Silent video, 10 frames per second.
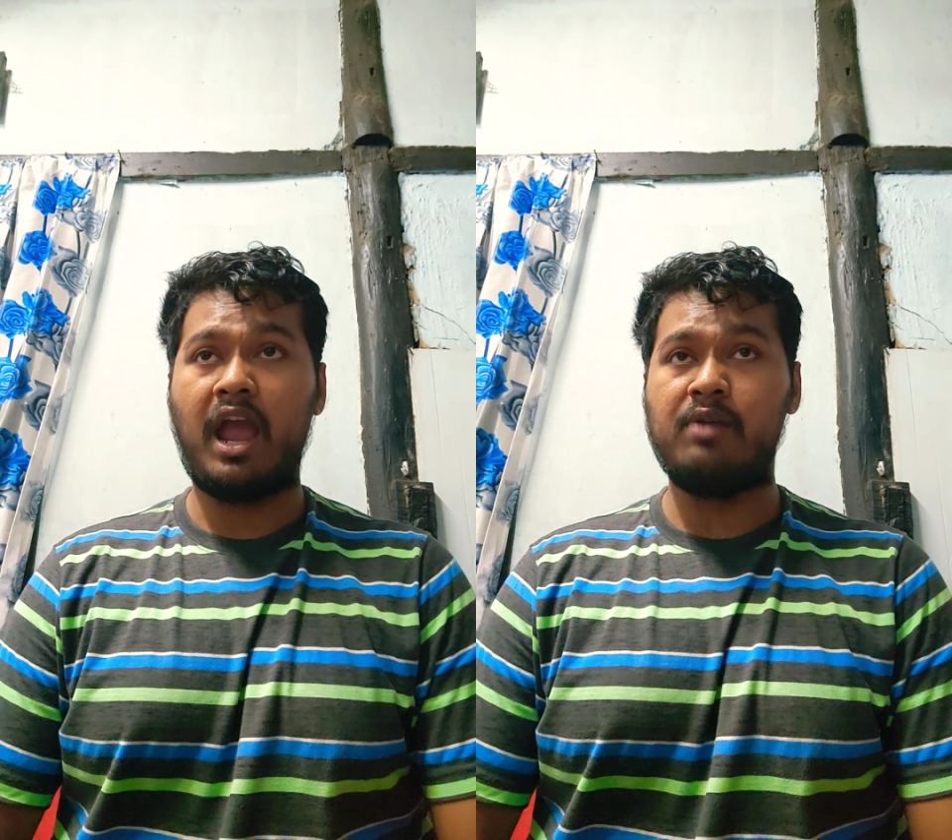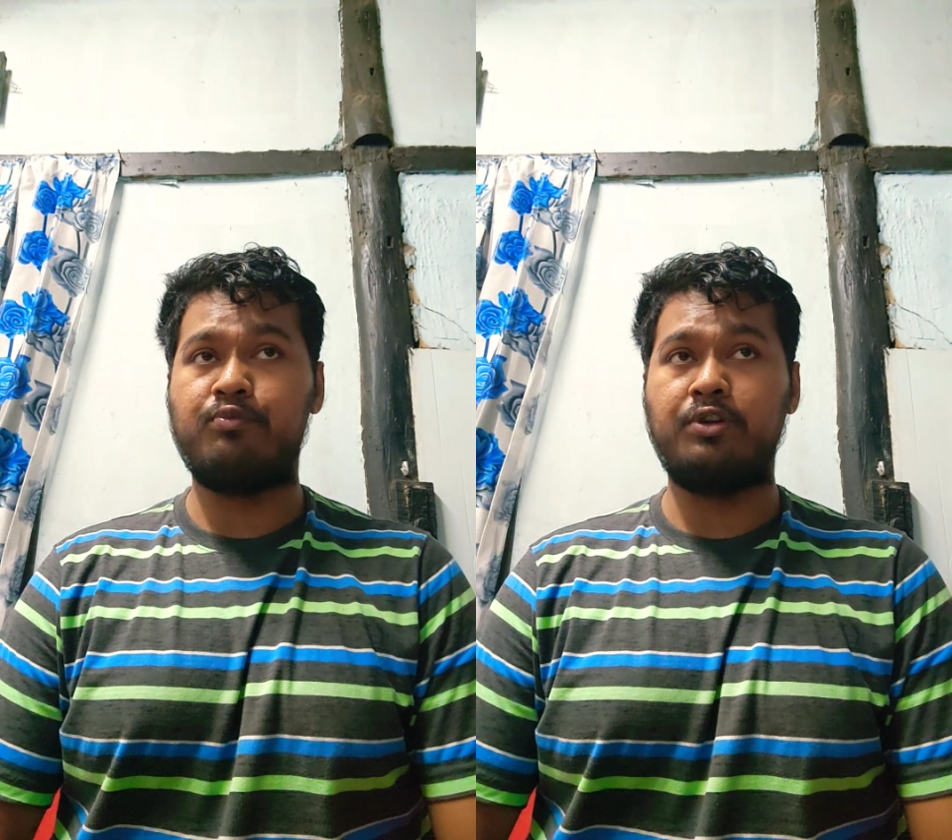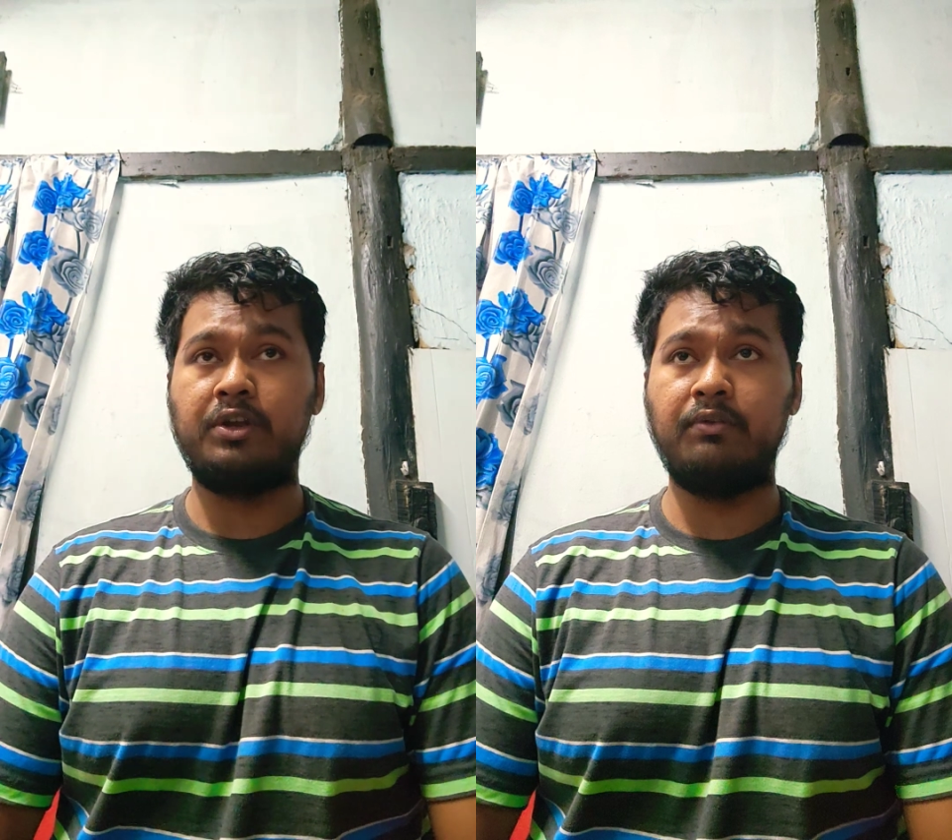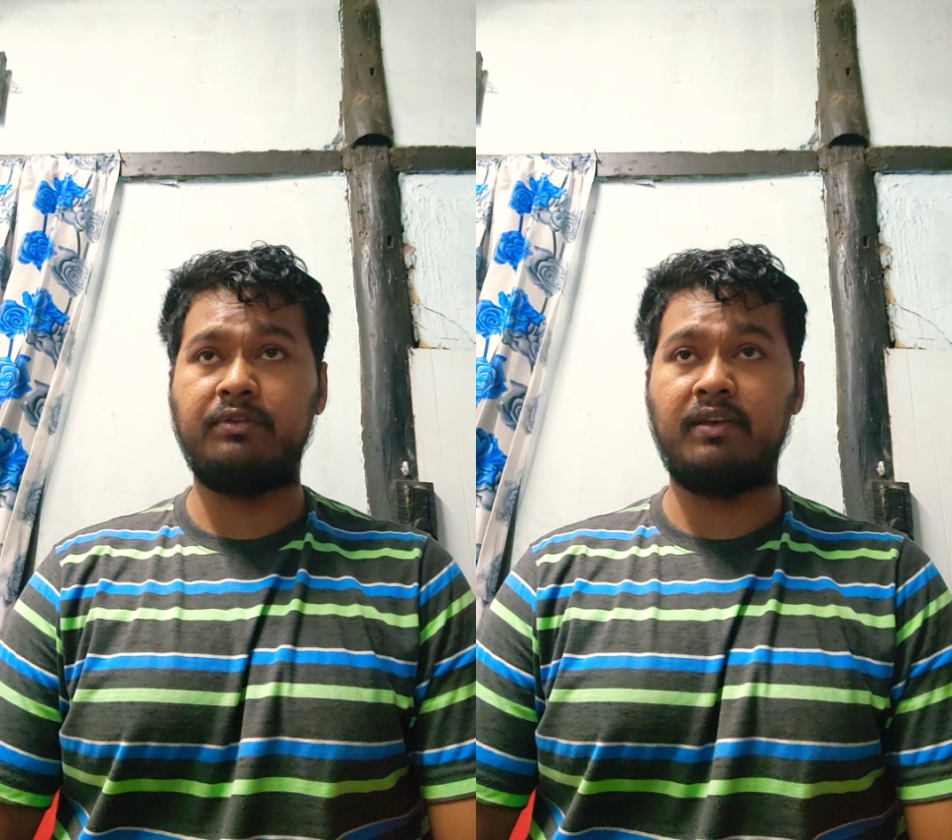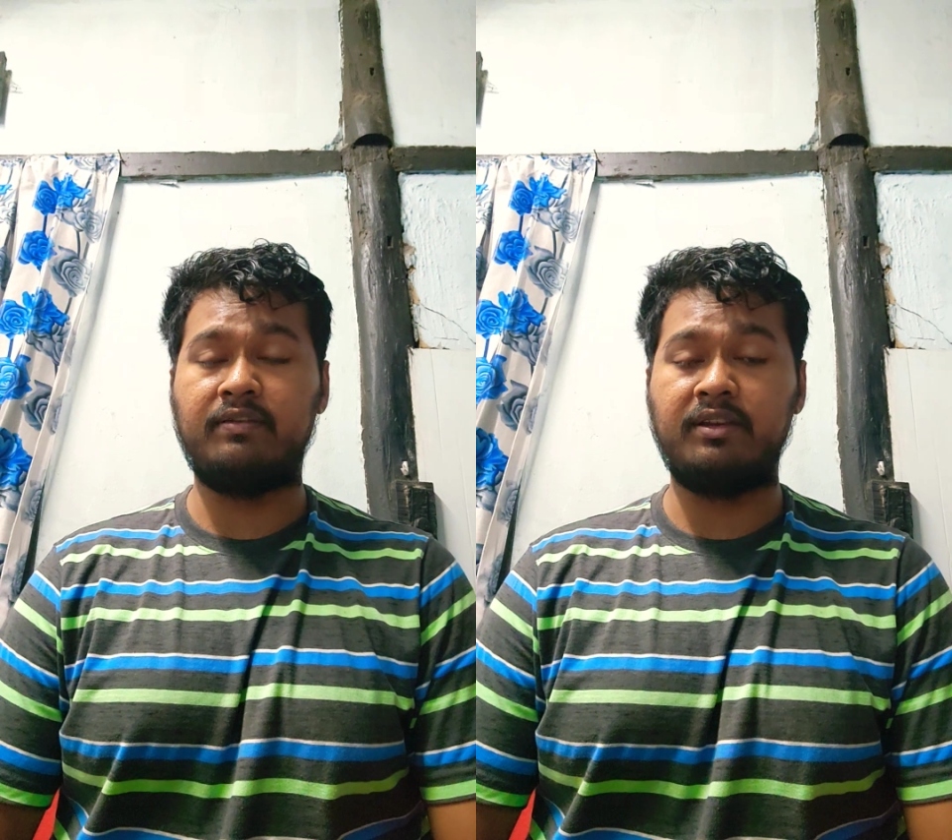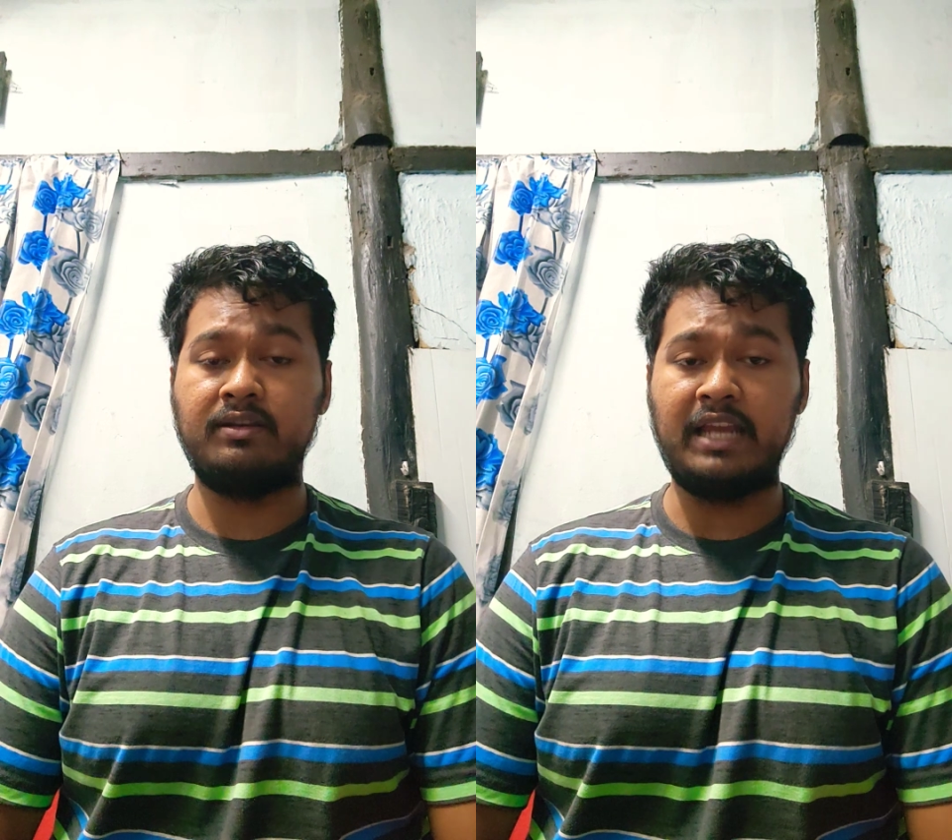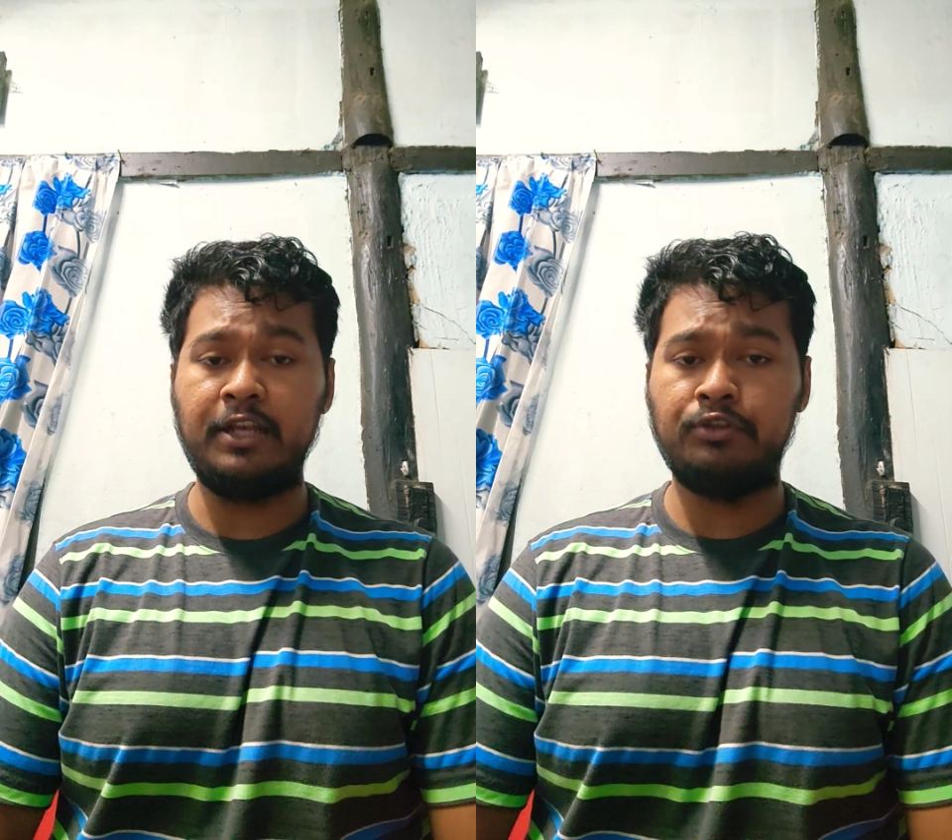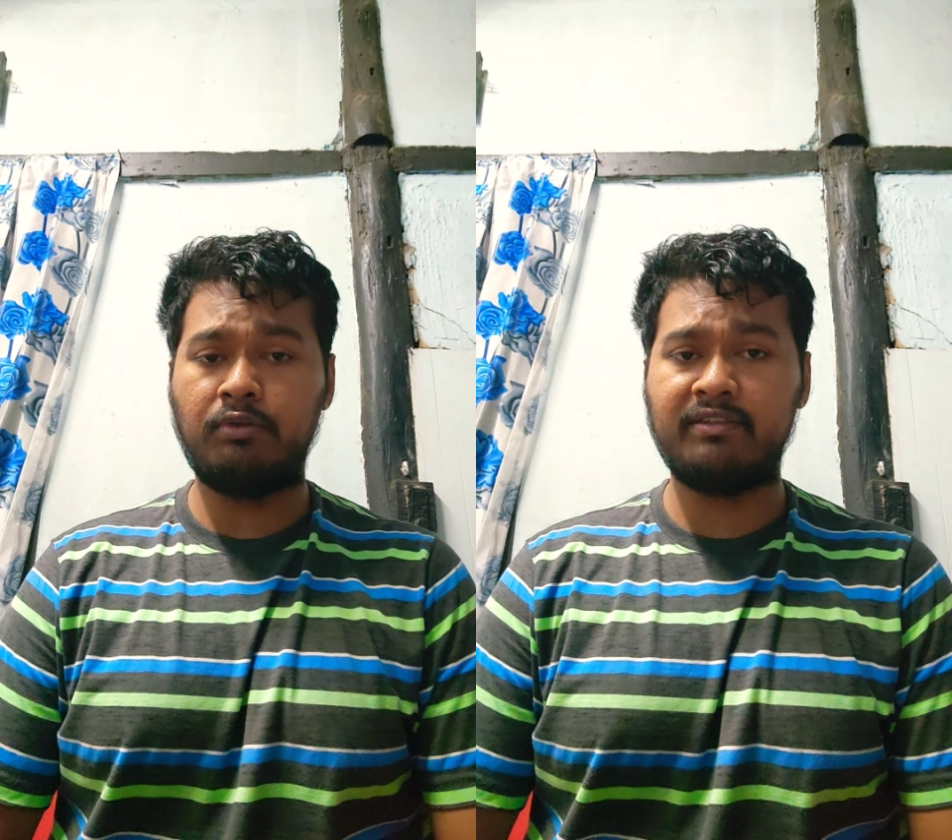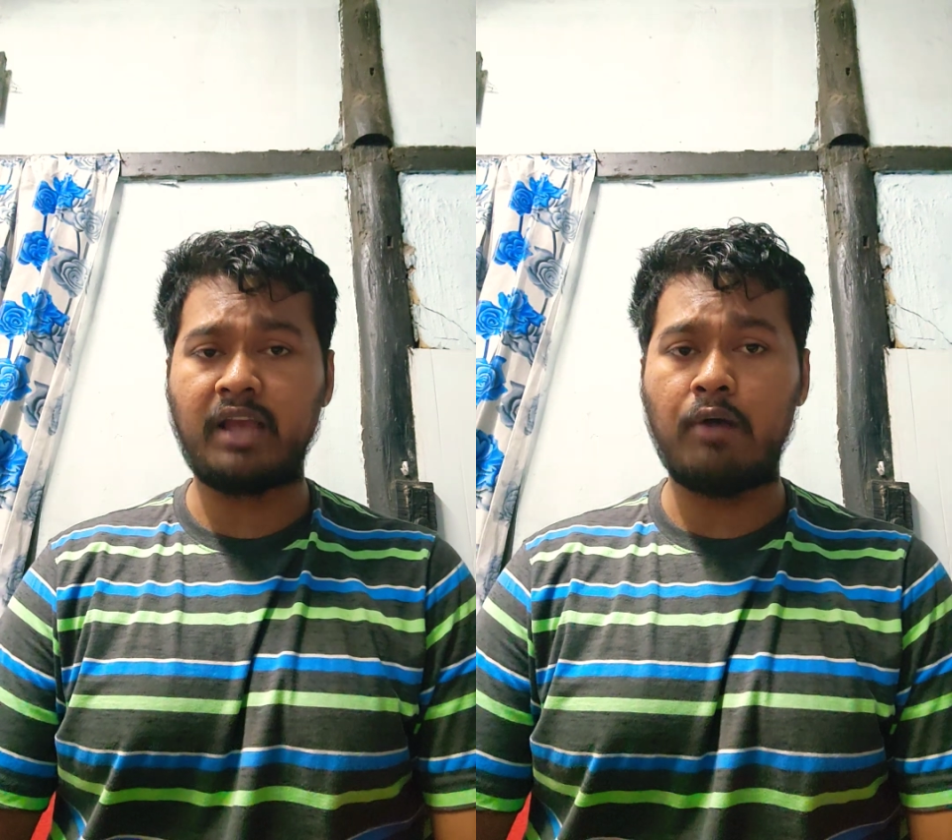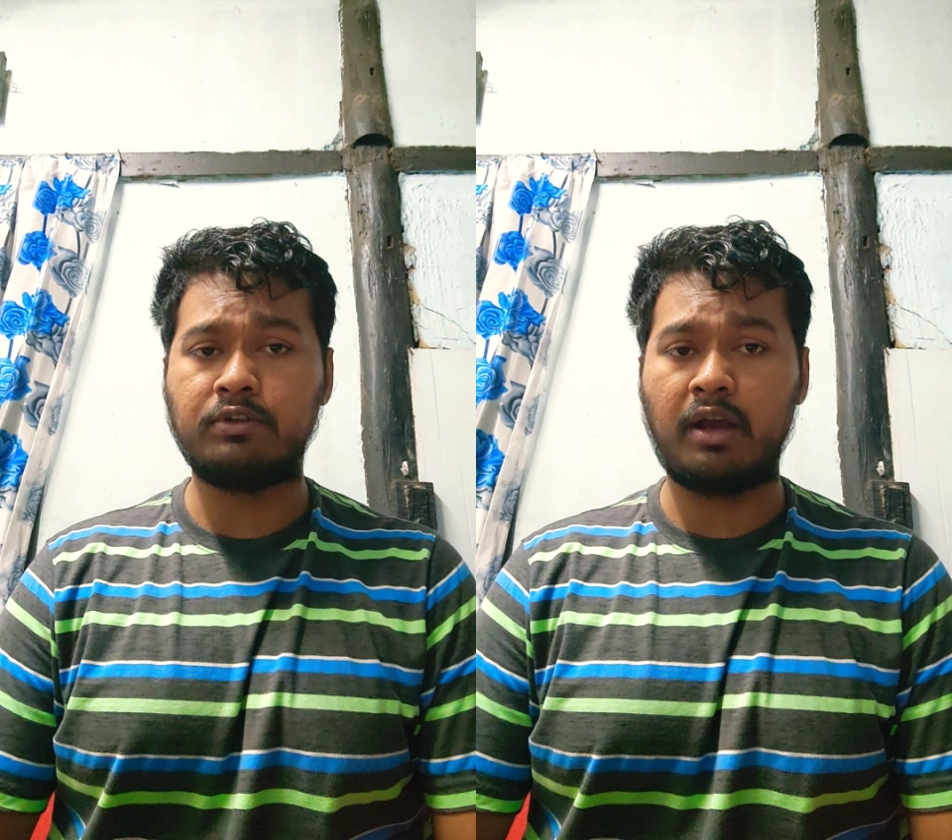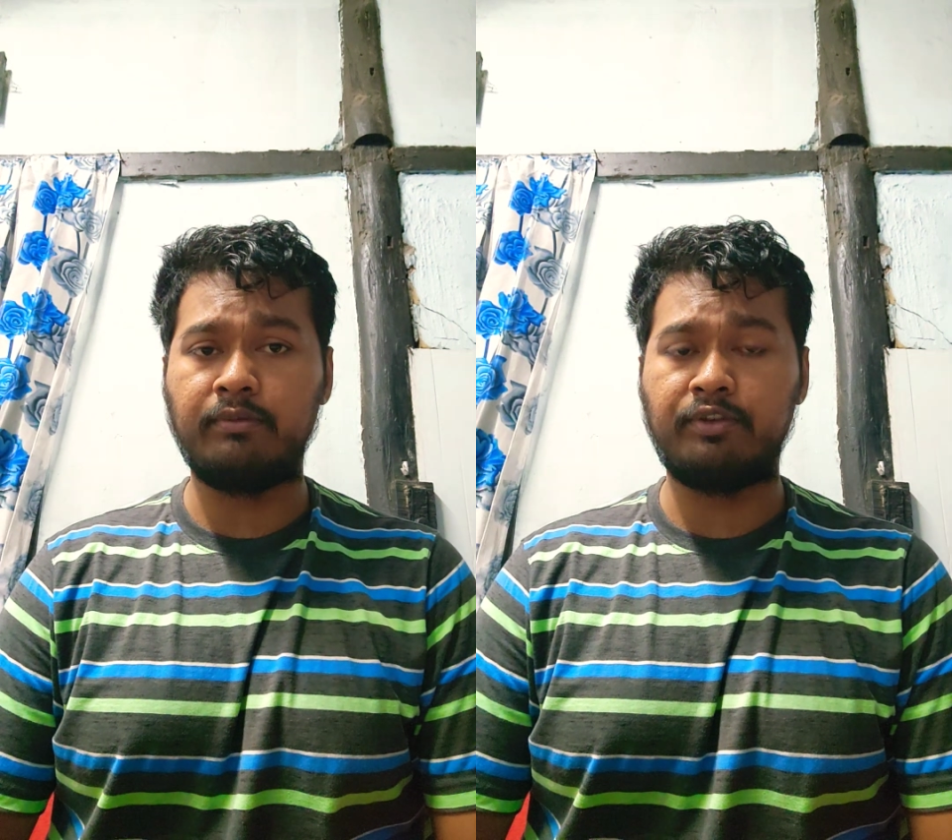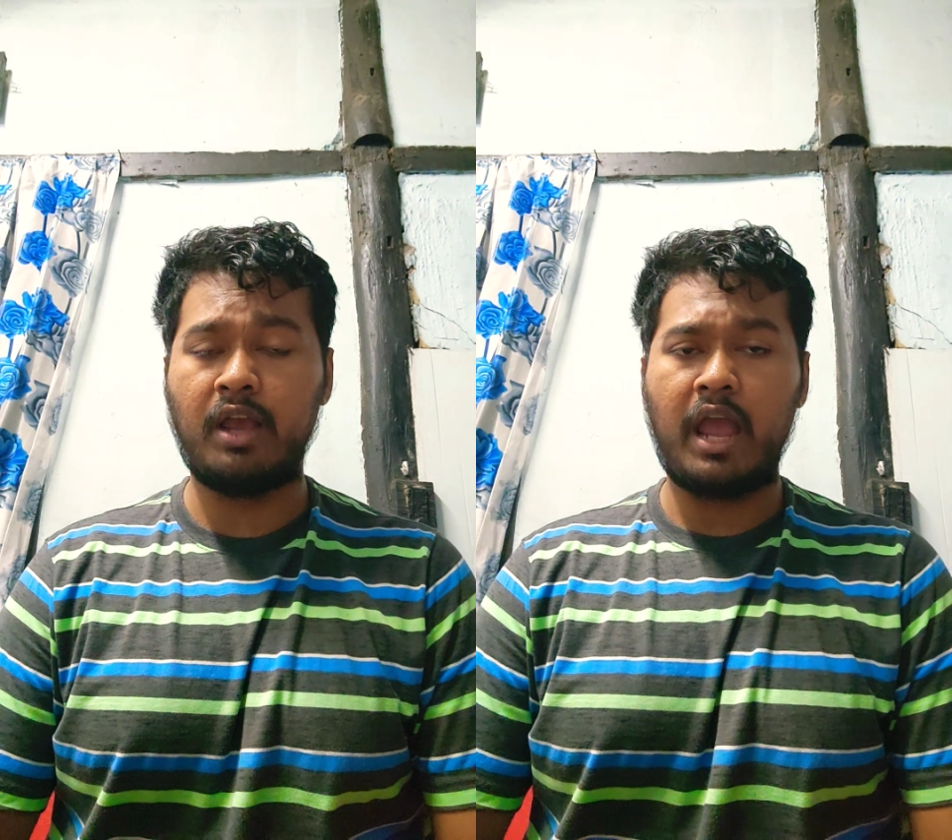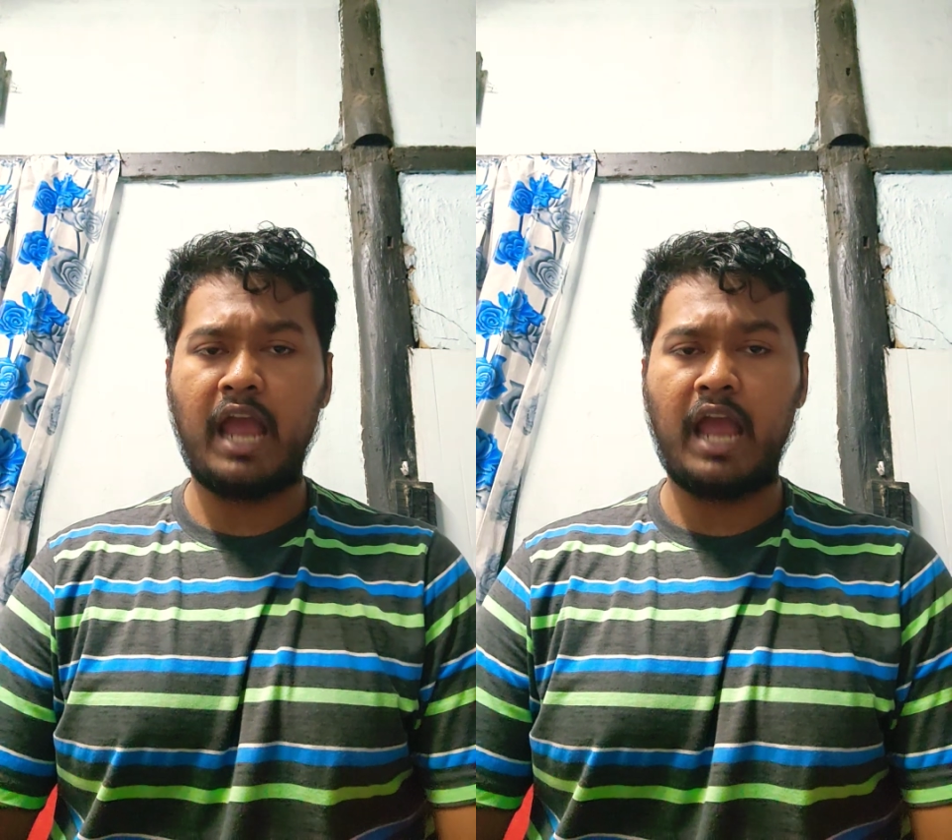and produces dangerous outcomes